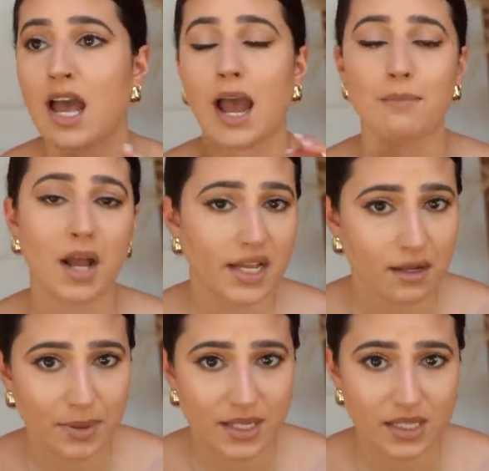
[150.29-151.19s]
I'm not
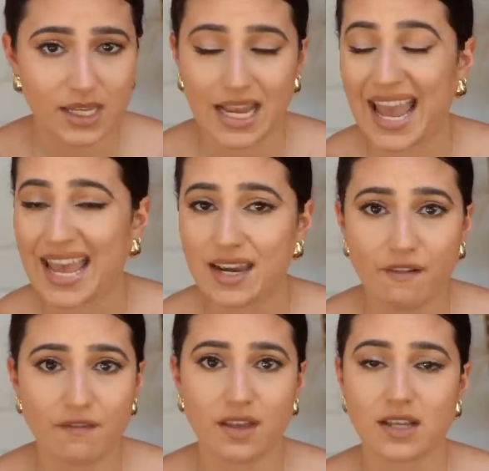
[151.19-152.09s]
getting paid to say any
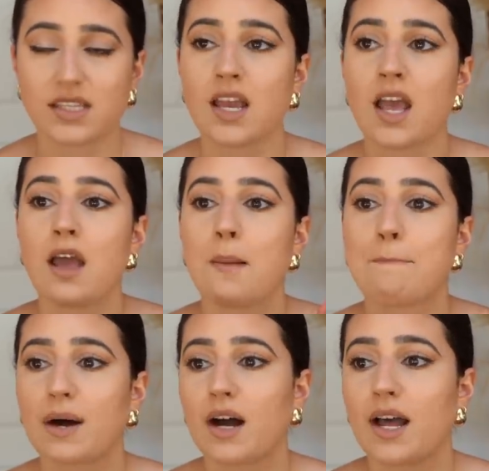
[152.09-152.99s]
of this,
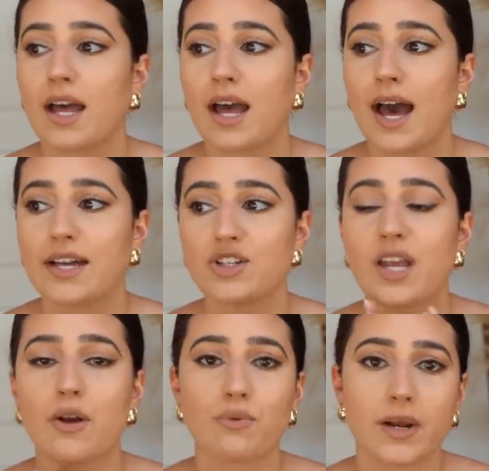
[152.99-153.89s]
but
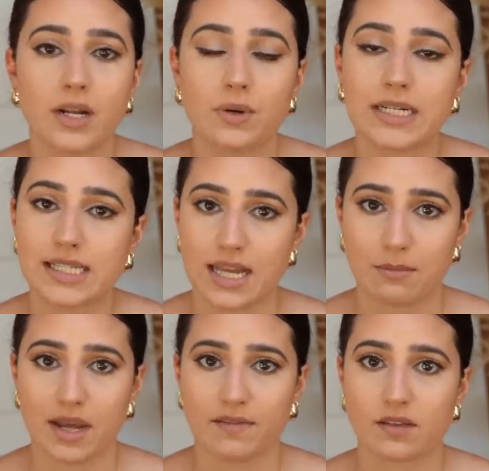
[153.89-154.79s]
I really stand
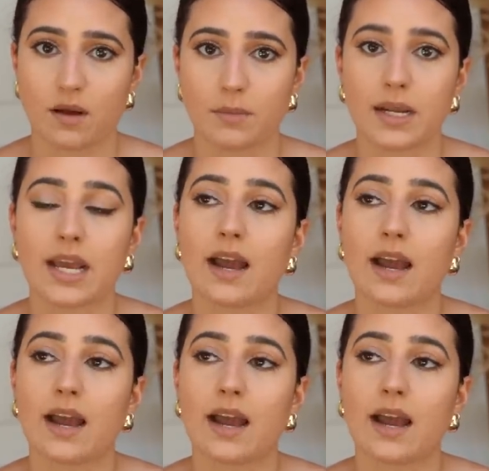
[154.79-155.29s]
behind this company.